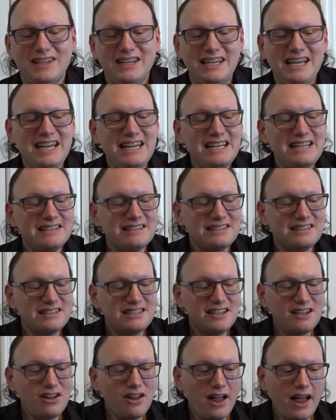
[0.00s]
it is
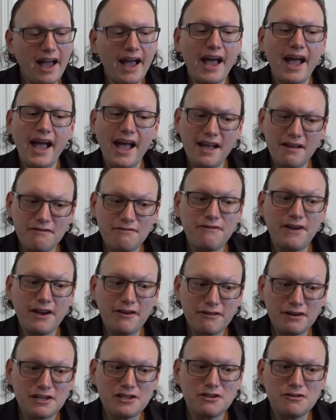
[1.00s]
still a
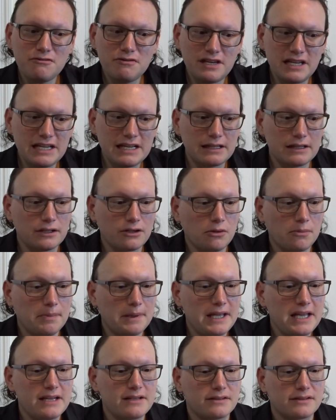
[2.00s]
very unique little
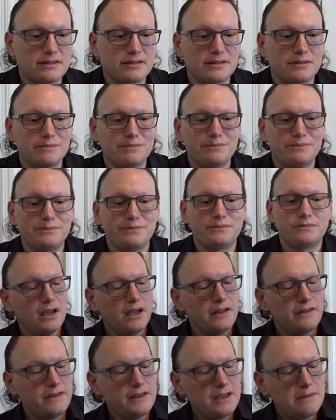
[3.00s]
piece.
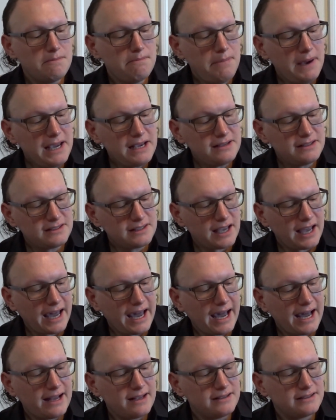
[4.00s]
The base
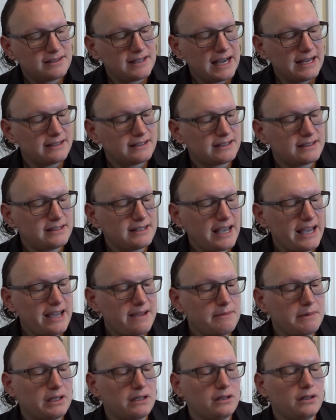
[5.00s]
has that
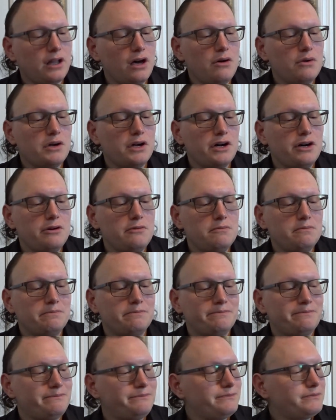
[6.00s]
same logo.
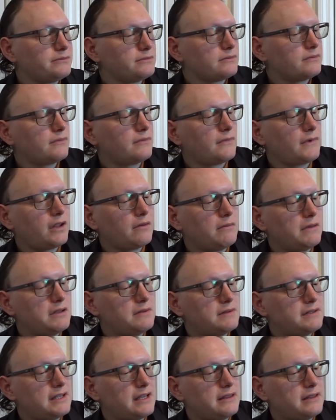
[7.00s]
Let me
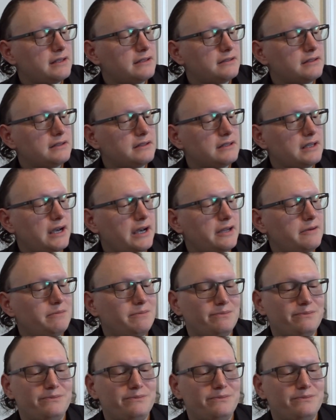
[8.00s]
set this aside.